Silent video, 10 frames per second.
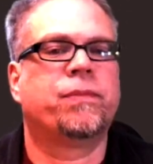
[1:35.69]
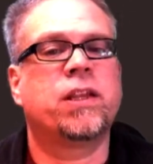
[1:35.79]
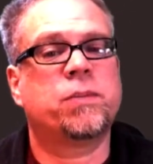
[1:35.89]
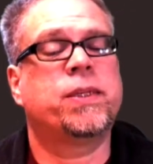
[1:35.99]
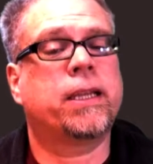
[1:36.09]

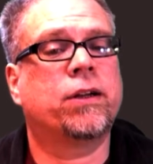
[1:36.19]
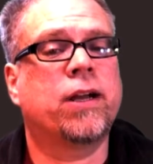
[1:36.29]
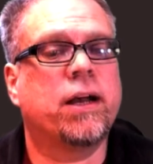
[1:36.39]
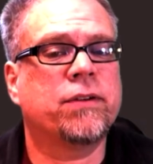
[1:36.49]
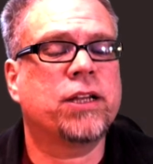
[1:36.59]
This particular
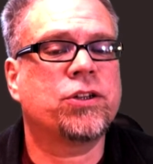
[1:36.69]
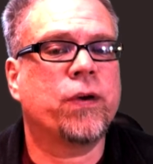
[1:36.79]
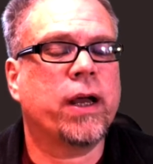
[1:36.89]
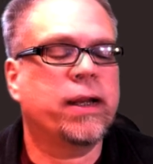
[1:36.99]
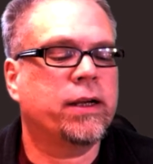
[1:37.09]
cover that's
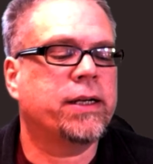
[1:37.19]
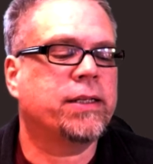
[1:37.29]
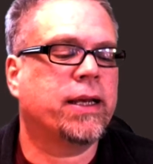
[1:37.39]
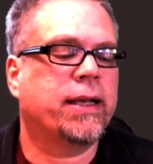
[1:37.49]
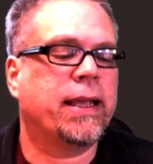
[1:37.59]
showing on here
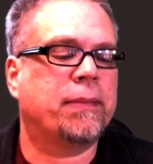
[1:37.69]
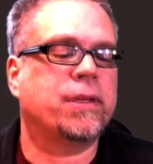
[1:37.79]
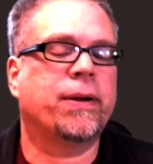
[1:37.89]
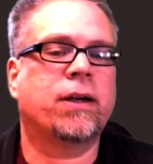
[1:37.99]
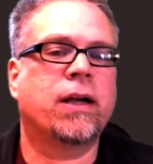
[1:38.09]
is Captain
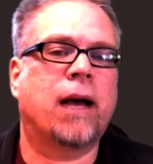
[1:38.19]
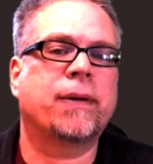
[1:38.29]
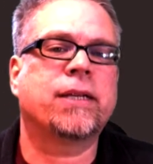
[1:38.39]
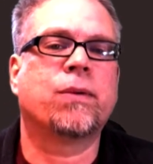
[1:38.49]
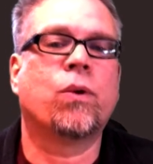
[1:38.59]
America
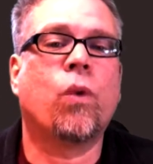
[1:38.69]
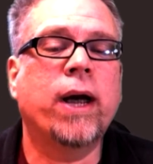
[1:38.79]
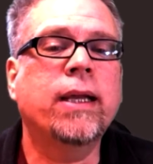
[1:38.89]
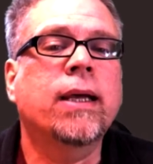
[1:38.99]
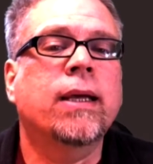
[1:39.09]
Comics
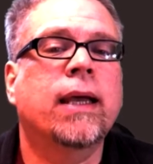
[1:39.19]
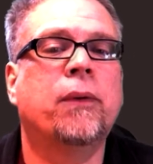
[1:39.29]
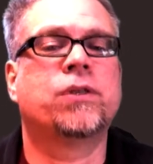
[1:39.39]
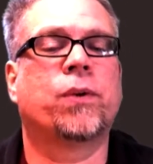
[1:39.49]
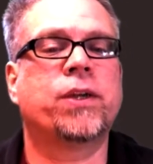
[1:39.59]
#1. It
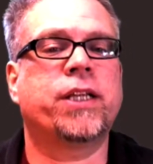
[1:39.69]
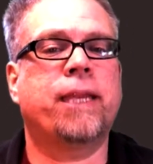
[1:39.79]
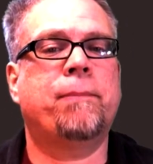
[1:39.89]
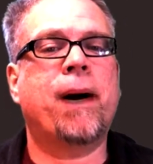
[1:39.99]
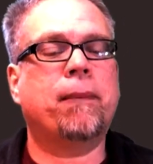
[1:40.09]
was
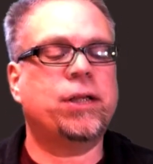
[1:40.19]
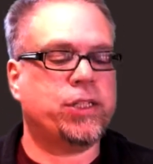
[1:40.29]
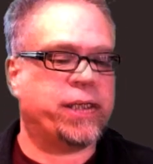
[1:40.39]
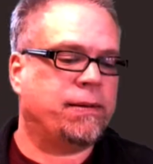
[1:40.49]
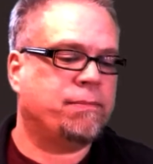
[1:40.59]
originally
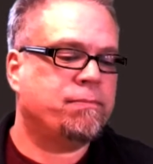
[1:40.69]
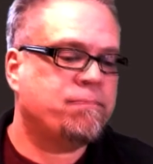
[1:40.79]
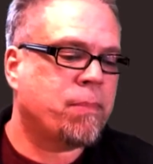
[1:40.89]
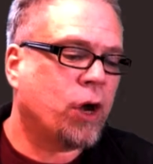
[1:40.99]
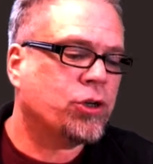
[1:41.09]
published
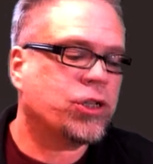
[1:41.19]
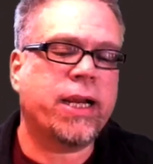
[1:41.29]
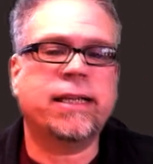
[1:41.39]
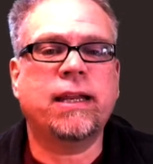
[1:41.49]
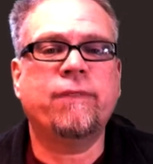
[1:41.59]
in March
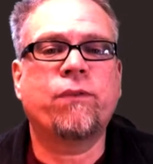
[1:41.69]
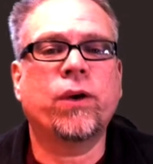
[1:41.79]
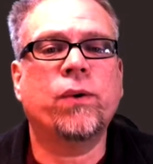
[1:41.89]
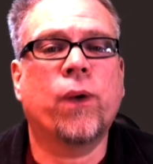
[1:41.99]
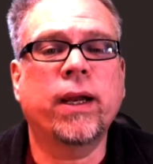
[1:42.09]

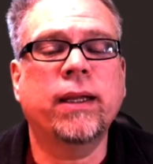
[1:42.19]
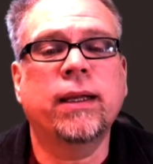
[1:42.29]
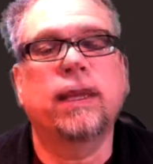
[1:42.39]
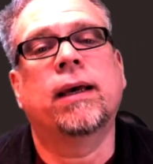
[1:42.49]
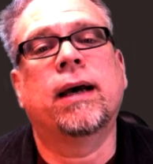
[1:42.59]
1941.
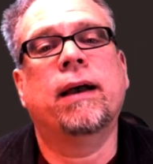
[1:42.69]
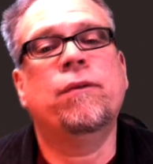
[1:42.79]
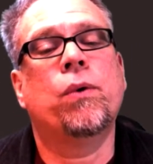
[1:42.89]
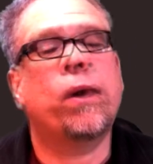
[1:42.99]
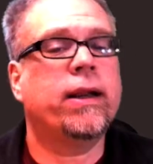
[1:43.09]

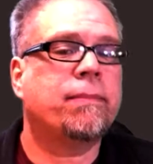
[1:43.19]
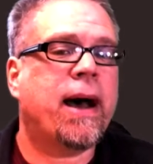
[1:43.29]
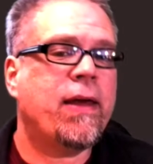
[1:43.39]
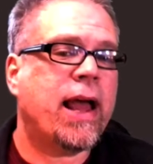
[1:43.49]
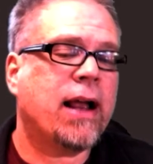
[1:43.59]
If you wanted to
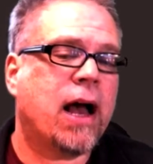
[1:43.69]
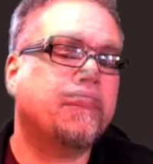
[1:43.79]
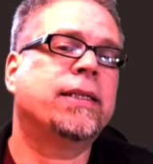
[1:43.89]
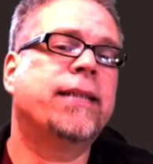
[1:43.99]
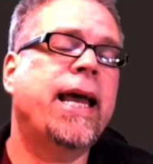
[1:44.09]
buy that
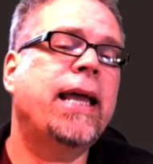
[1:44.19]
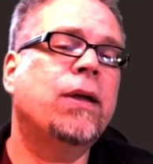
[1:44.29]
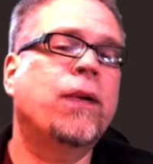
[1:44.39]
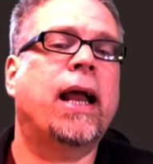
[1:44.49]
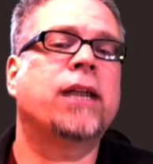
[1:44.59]
comic today,
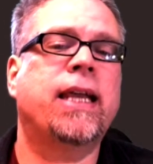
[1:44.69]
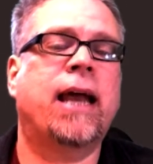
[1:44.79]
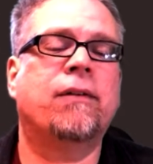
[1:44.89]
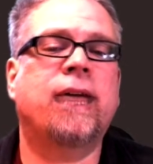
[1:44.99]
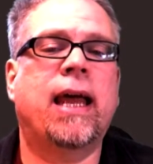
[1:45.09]
you would actually
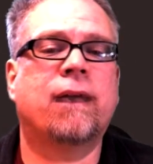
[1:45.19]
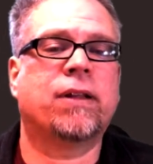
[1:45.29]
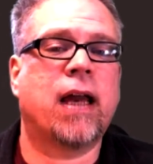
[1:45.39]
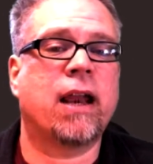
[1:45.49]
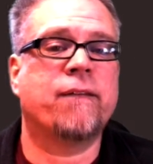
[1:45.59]
have to have a
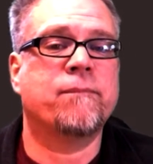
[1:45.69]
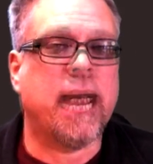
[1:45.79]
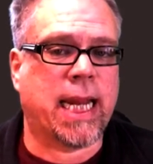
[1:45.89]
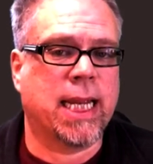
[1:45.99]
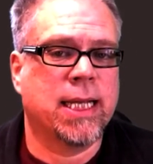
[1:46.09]
lot of
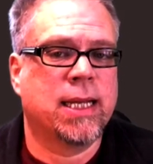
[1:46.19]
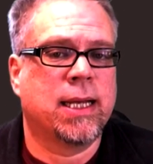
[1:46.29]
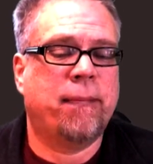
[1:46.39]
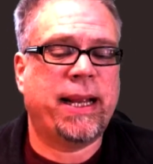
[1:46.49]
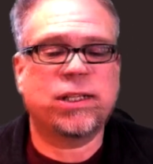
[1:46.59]
money.
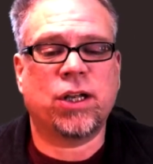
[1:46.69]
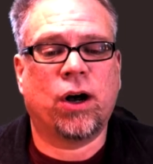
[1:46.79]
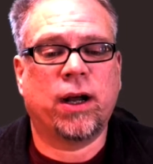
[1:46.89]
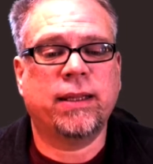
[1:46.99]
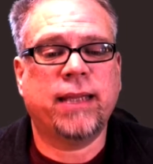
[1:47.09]
Based
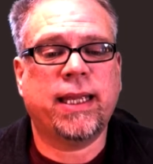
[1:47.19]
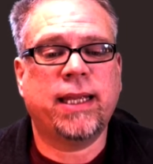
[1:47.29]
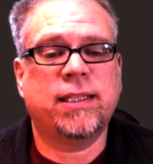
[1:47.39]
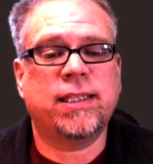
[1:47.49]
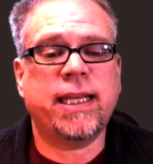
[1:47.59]
on
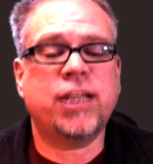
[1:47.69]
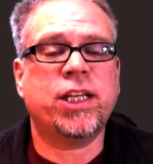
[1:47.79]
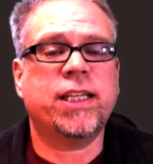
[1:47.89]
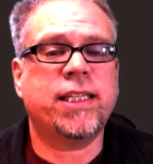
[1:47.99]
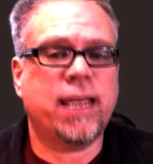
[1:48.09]
the
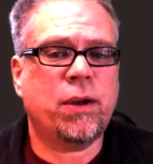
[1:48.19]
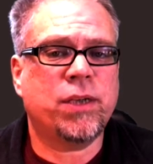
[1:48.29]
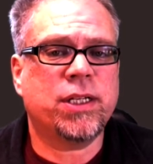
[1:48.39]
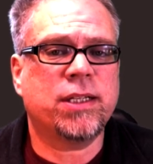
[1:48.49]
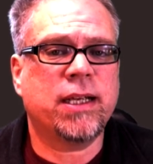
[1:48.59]
CGC,
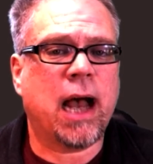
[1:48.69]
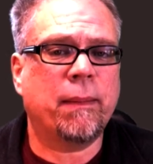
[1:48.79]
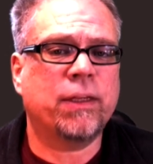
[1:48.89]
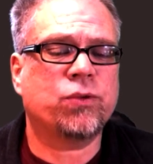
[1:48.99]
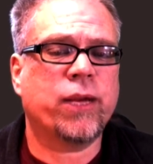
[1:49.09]
which is the
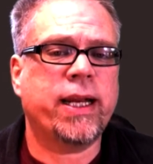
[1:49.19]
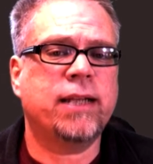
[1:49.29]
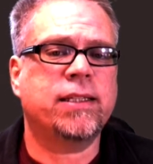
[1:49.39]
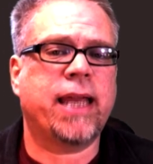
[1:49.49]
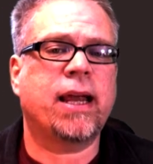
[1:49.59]
comics rating
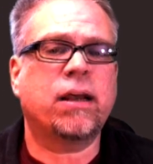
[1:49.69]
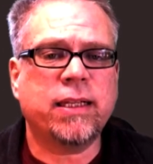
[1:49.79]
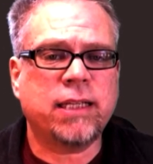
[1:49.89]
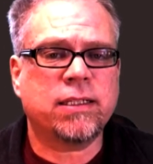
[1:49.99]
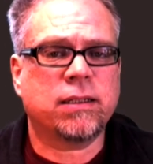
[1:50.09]
scale,
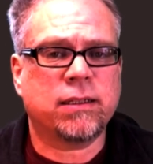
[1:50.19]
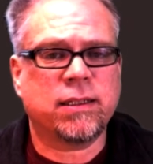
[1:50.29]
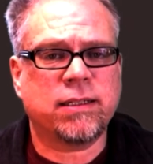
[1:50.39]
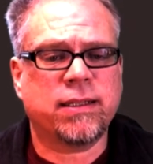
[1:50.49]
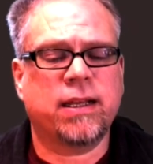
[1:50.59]
this
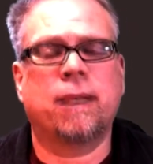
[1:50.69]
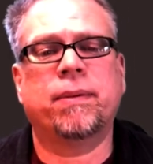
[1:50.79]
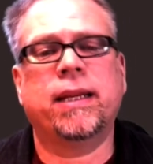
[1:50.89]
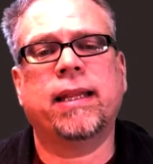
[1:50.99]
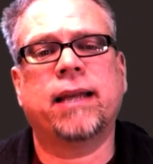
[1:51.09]
is a
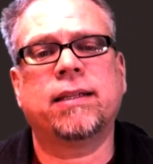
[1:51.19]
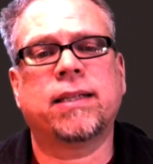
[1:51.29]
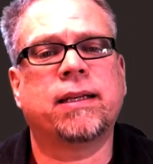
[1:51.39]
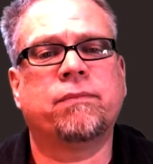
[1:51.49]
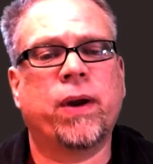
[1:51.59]
company that
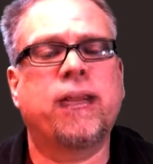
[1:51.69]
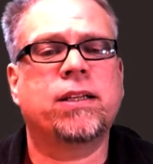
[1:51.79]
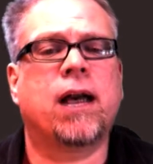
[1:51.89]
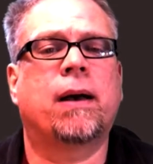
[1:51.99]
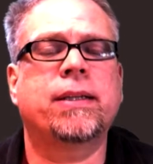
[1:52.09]
rates
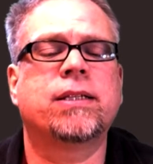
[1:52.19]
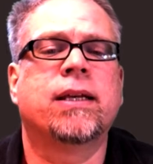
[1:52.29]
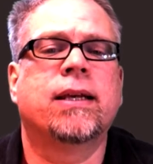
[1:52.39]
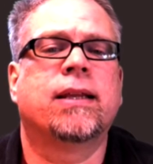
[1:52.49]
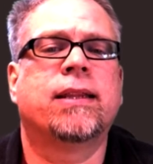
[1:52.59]
comics.
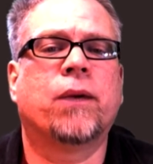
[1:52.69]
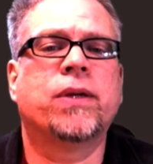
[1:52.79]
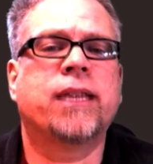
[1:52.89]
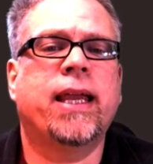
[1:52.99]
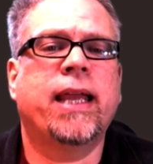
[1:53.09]
There
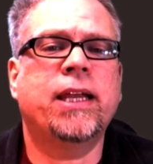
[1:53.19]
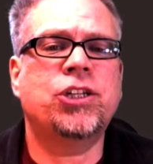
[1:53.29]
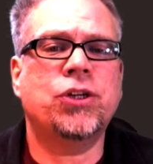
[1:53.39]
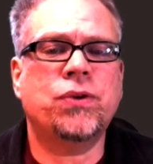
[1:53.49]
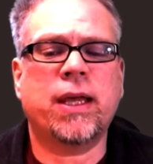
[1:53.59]
was a
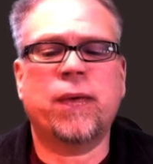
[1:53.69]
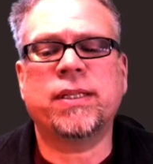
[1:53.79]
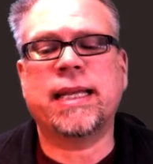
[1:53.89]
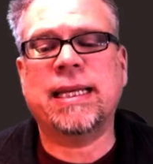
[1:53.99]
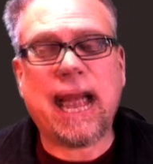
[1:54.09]
issue that was
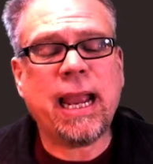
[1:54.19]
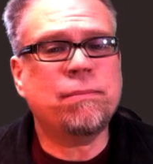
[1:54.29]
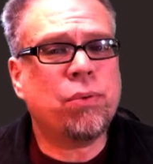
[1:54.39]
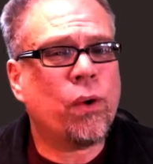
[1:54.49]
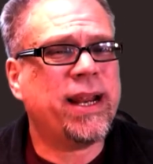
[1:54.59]
a
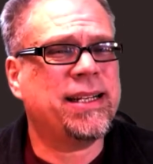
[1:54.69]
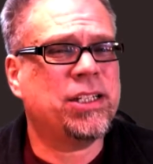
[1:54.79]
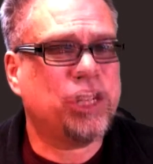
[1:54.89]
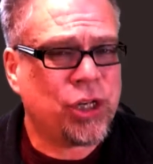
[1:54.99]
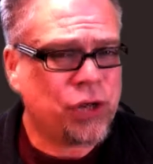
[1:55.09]

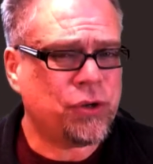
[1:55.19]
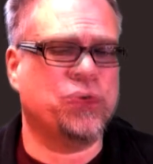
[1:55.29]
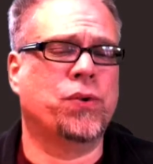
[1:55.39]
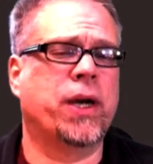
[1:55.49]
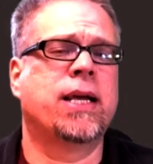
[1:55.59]

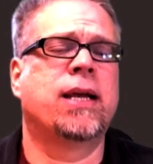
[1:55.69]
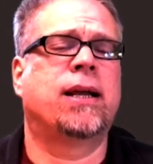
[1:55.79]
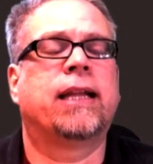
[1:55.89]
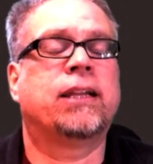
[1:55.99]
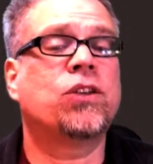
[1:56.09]
9.2.
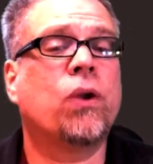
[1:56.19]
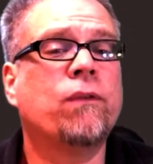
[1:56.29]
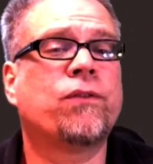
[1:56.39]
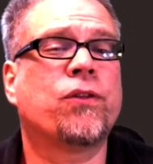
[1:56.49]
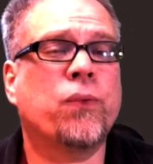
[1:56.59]
that
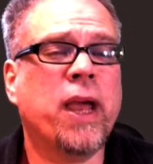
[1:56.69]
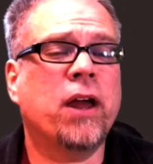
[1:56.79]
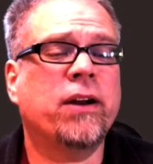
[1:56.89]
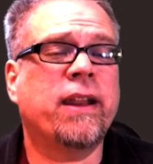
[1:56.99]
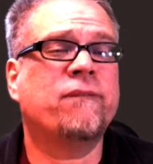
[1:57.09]
sold for
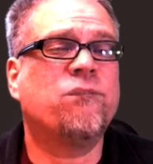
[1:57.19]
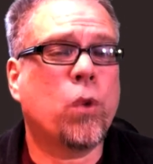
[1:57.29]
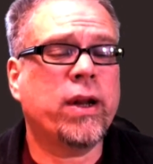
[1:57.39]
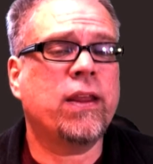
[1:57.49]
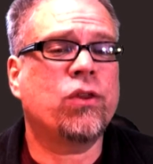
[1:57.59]

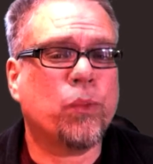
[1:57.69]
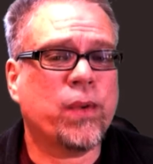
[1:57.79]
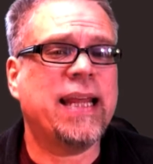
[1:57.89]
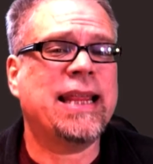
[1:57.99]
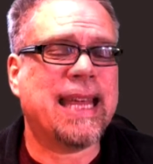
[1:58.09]

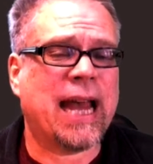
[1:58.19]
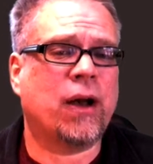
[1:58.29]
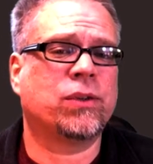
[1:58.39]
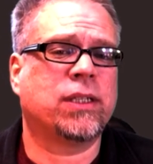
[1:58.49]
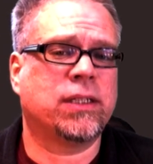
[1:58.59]

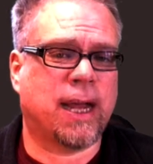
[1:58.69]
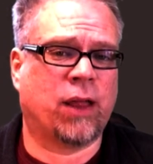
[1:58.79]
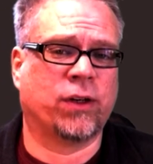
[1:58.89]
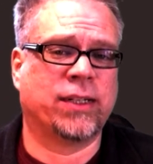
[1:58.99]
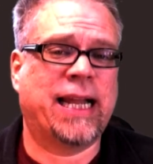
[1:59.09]
$343,000.